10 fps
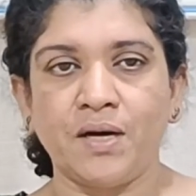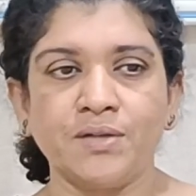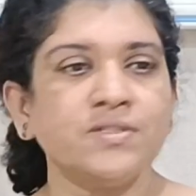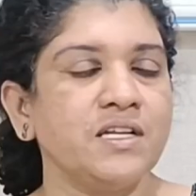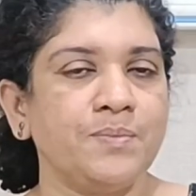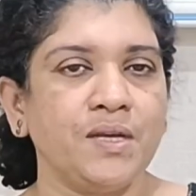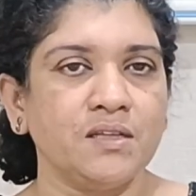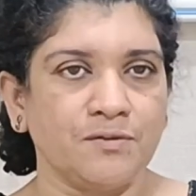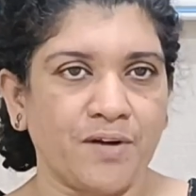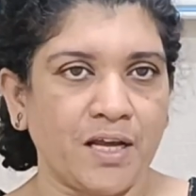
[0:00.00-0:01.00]
Are you sleeping
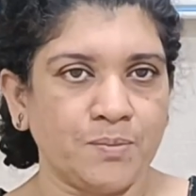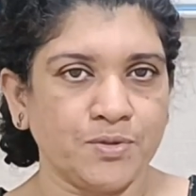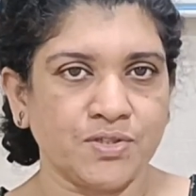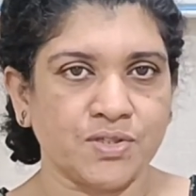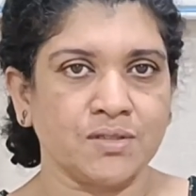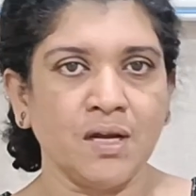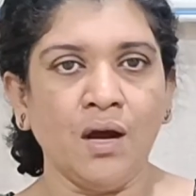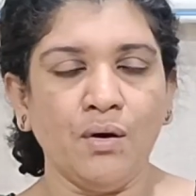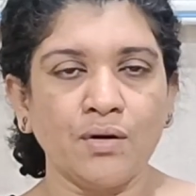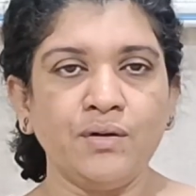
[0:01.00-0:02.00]
in the flat position,
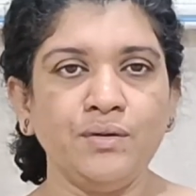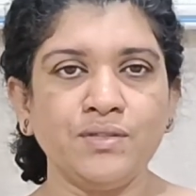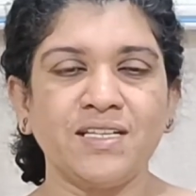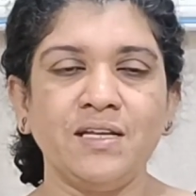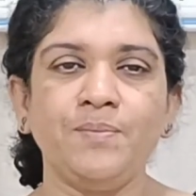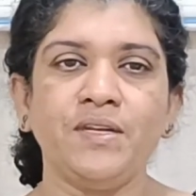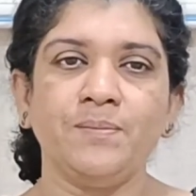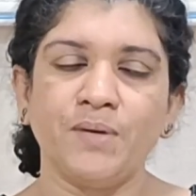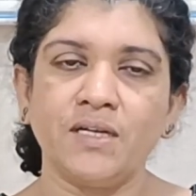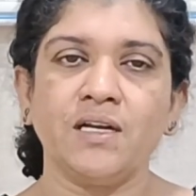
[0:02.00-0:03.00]
or do you sleep in
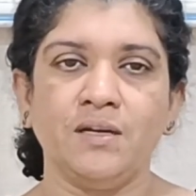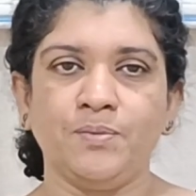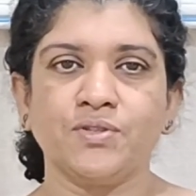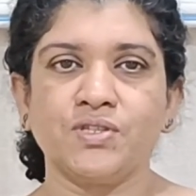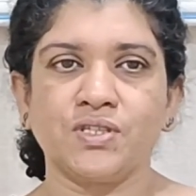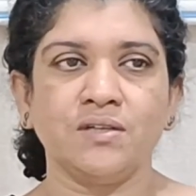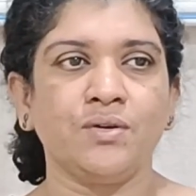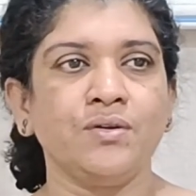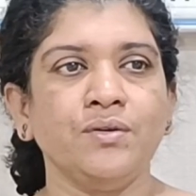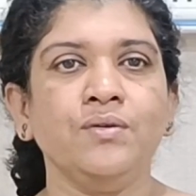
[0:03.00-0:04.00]
a particular position,
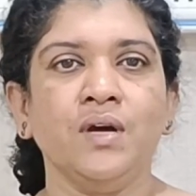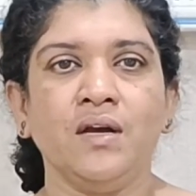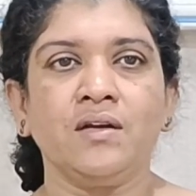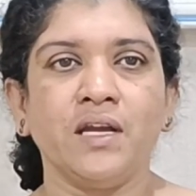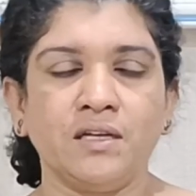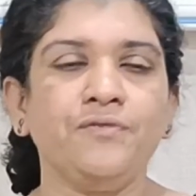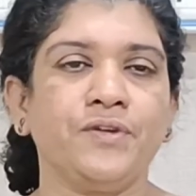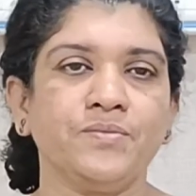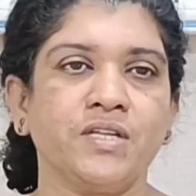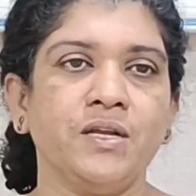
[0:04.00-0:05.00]
or do you get up
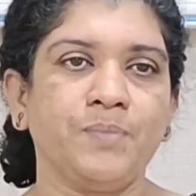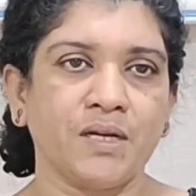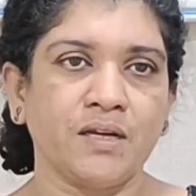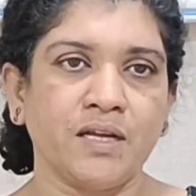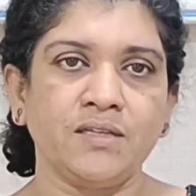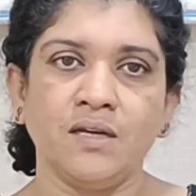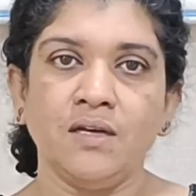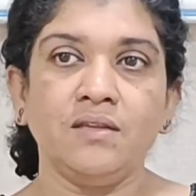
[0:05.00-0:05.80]
from sleep at night?